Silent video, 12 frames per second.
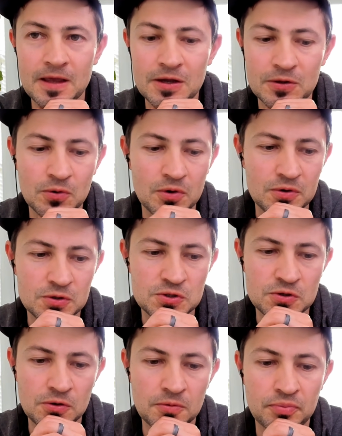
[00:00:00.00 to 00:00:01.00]
in order
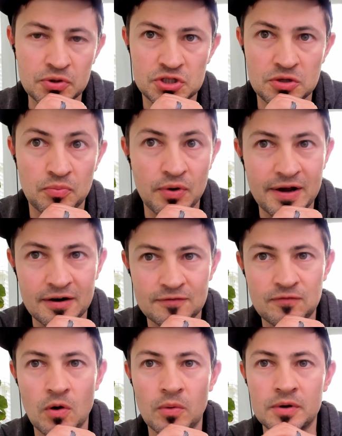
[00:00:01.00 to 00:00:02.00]
to push the product
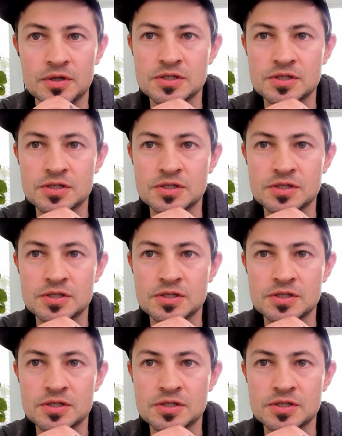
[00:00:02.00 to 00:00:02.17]
forward.